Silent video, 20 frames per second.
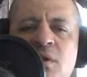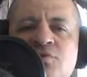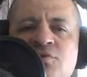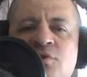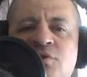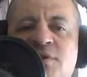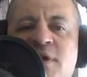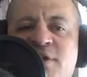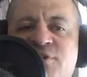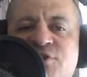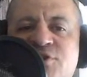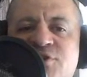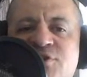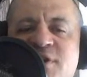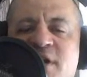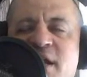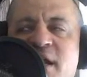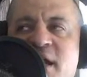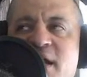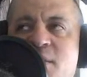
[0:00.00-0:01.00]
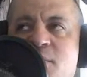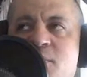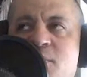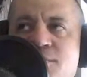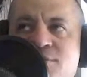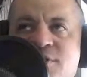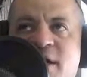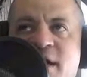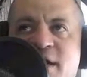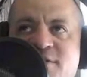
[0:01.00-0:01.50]
So he's actually said, hey, we're
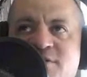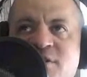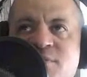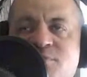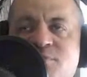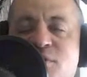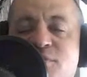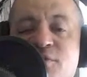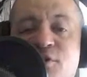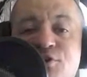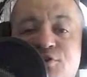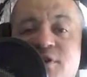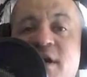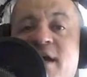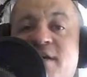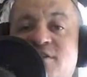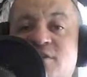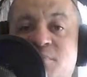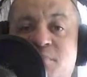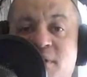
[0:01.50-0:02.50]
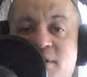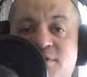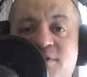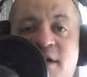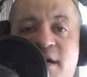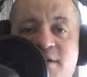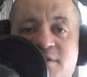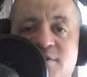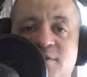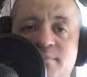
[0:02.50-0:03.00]
a tag team. So if you're a tag team, be a
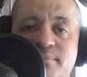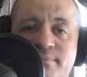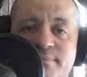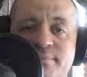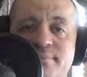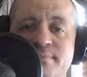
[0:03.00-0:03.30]
tag team.